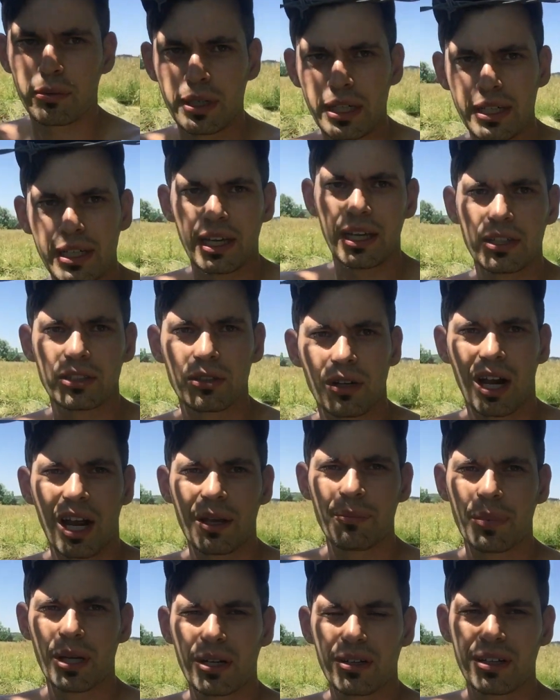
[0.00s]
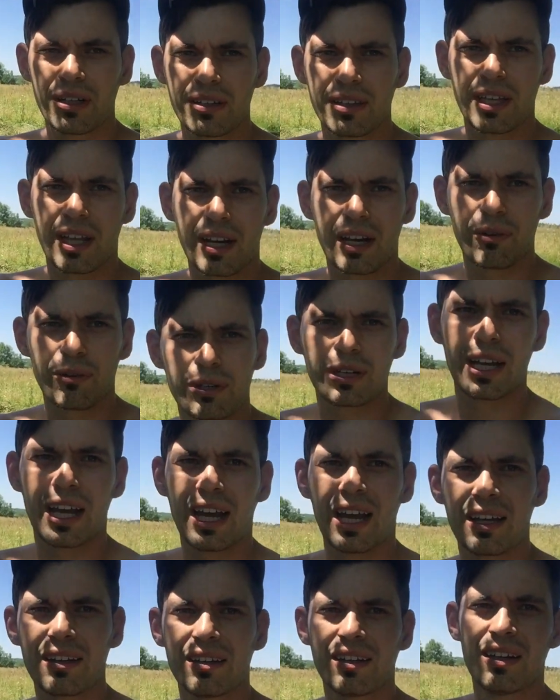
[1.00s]
three-day dry period that I would have
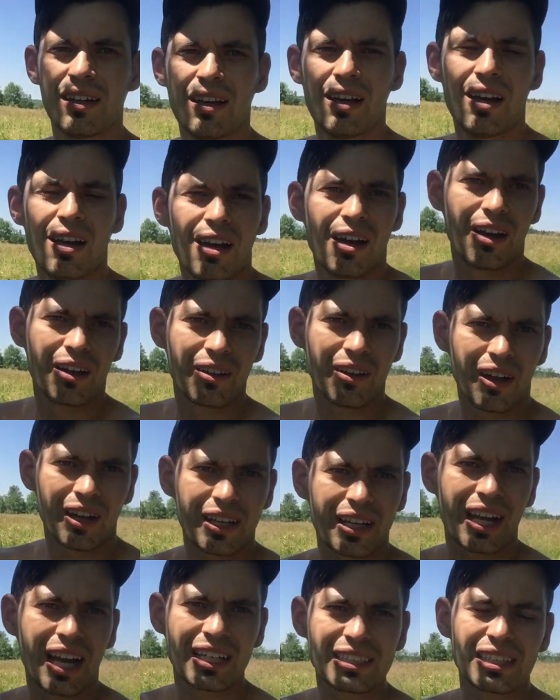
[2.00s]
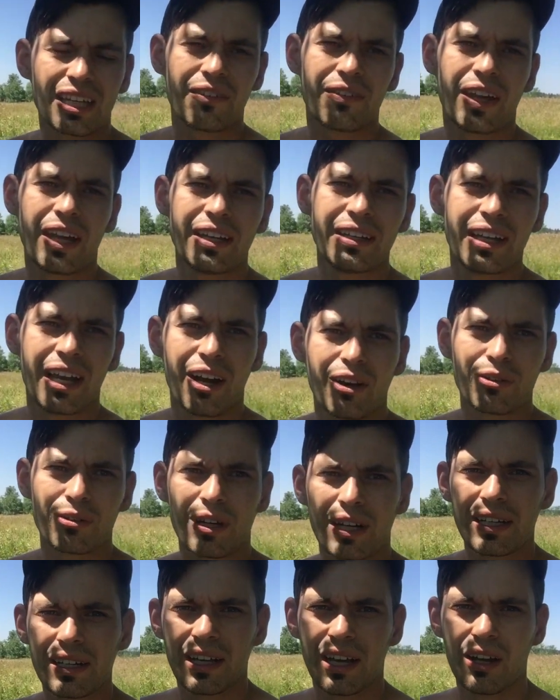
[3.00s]
had. A lot of guys have hay down
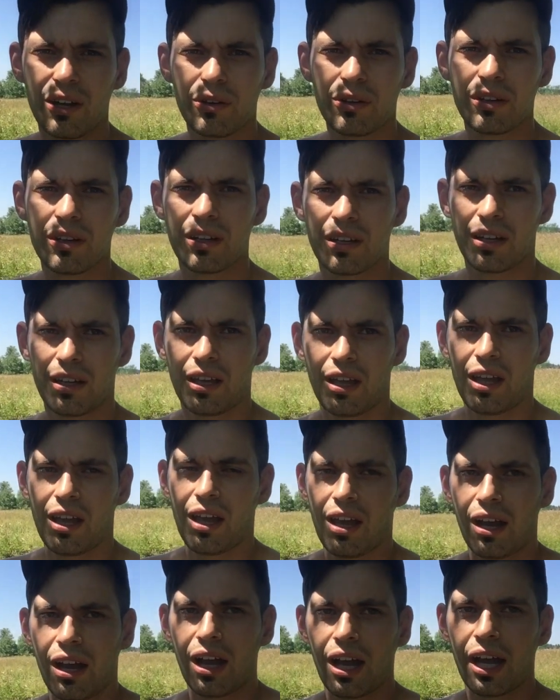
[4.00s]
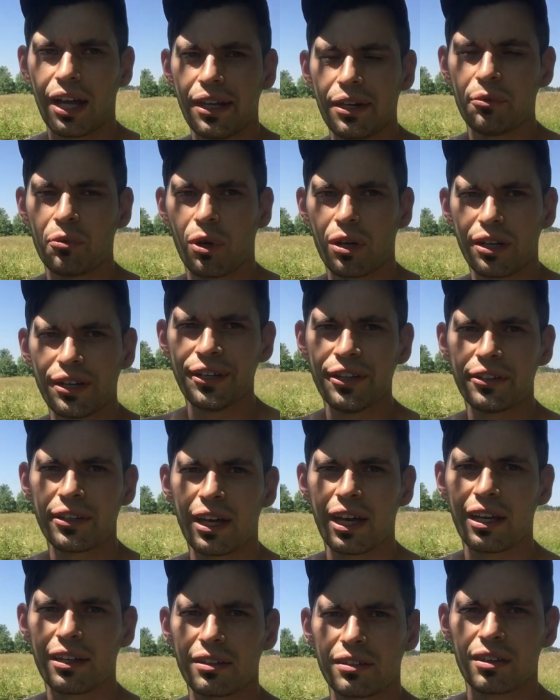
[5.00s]
right now. I didn't want to do
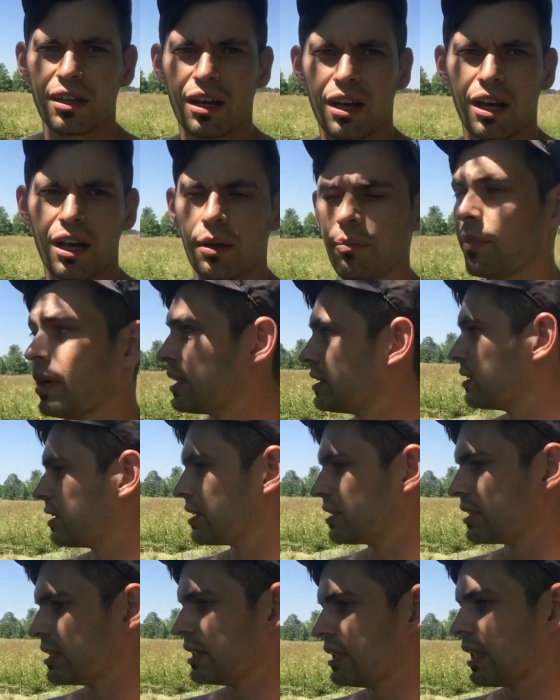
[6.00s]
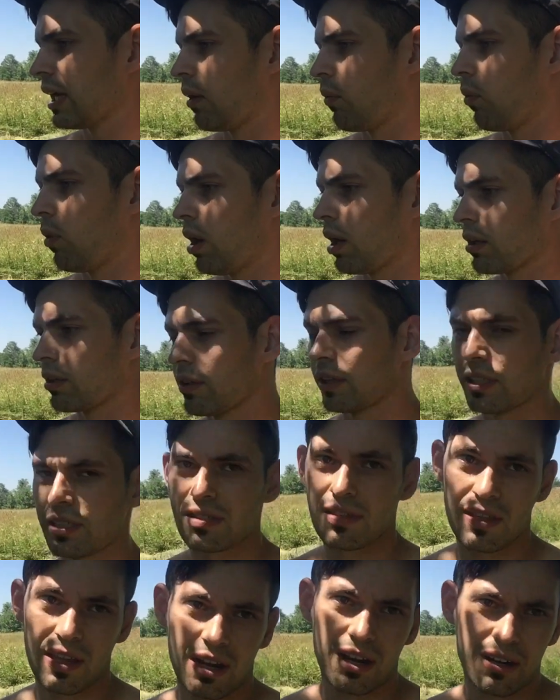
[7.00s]
that. Um, as you can see, that water that's
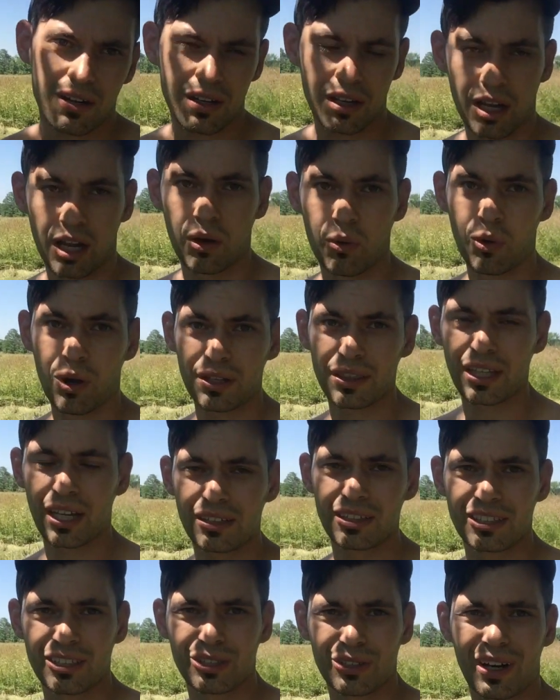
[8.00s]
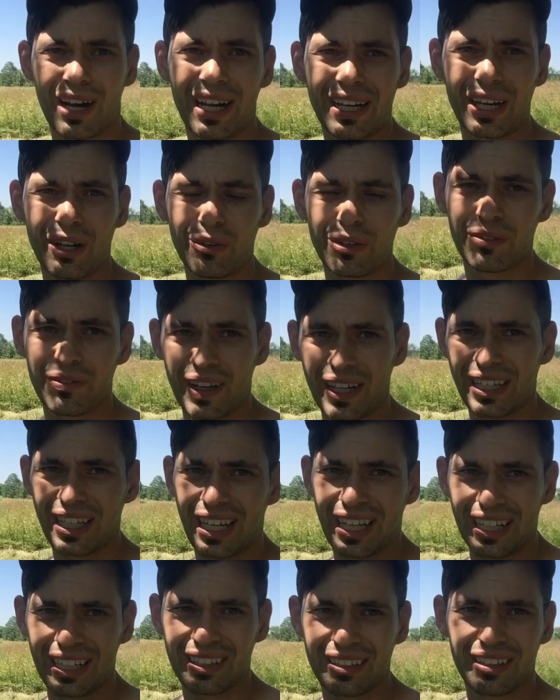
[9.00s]
there, I want that to dry out if I
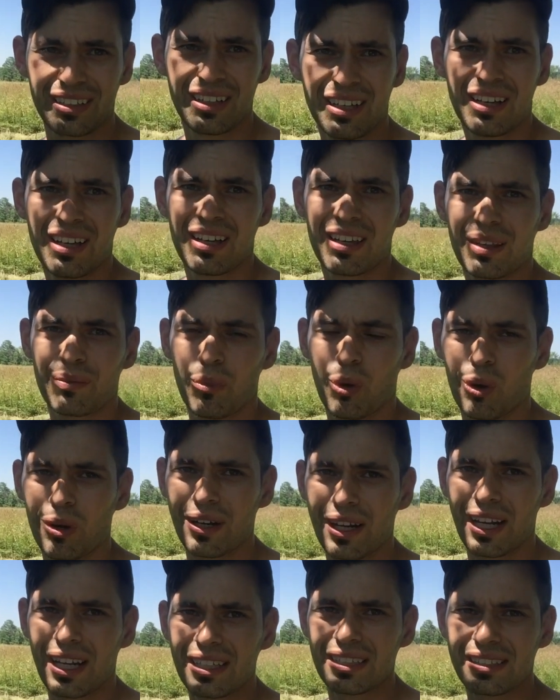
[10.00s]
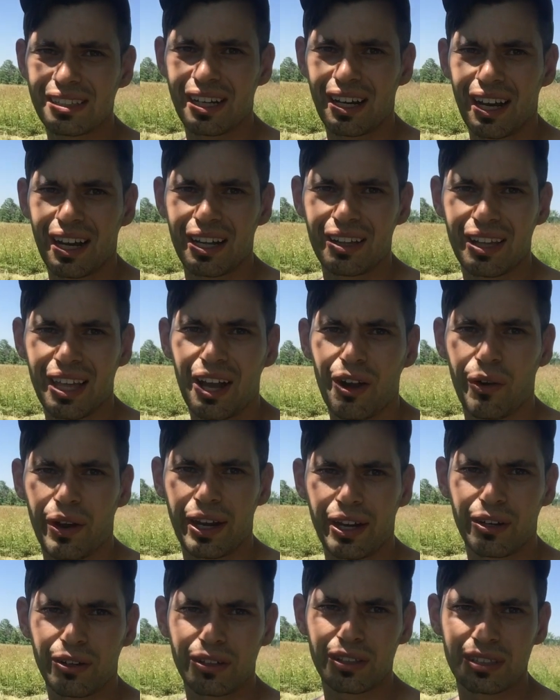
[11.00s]
can. The more days that I allow
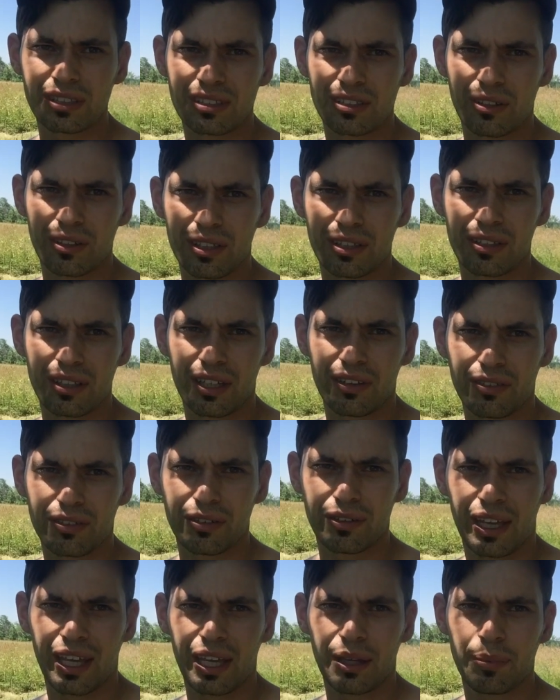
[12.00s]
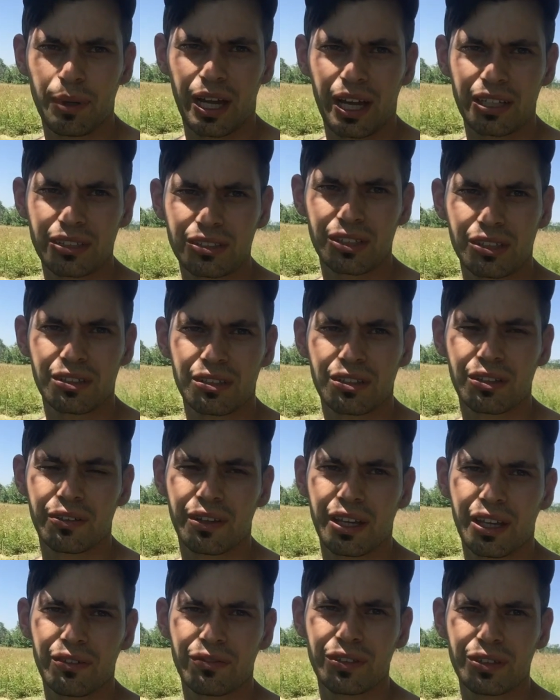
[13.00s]
air to circulate through the hay pasture or
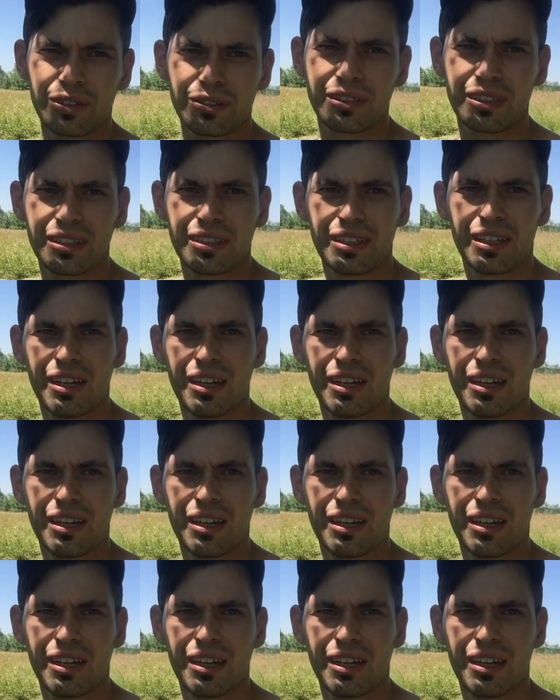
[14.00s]
the hay field,